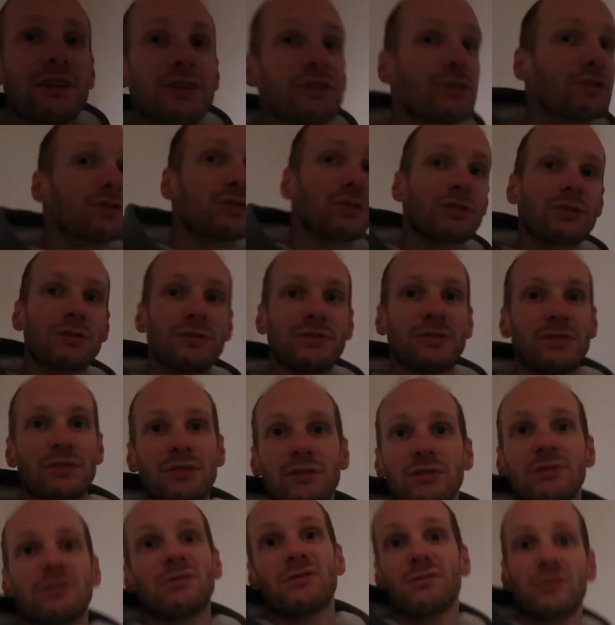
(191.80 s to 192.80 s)
just
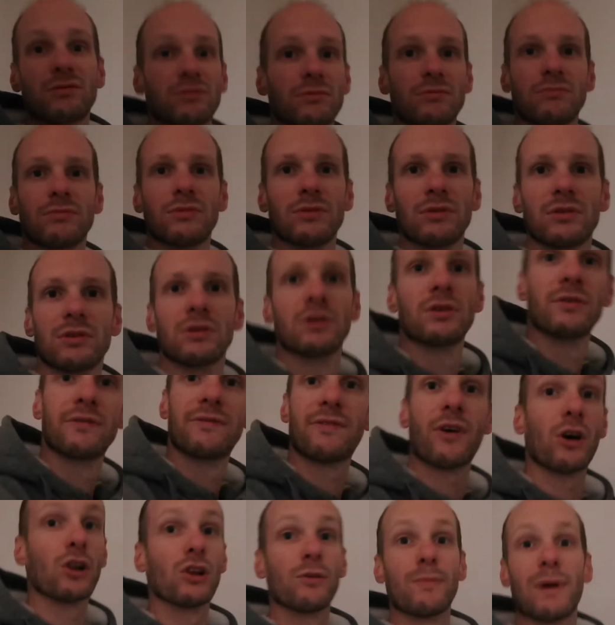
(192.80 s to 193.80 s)

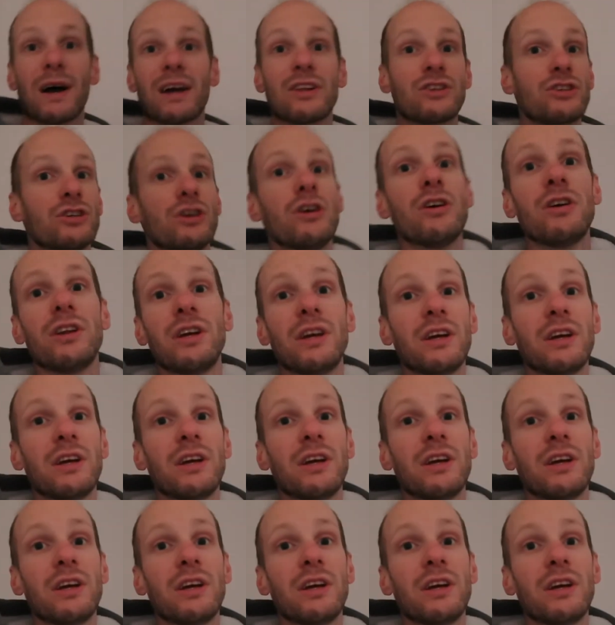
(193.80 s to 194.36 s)
follow my journey.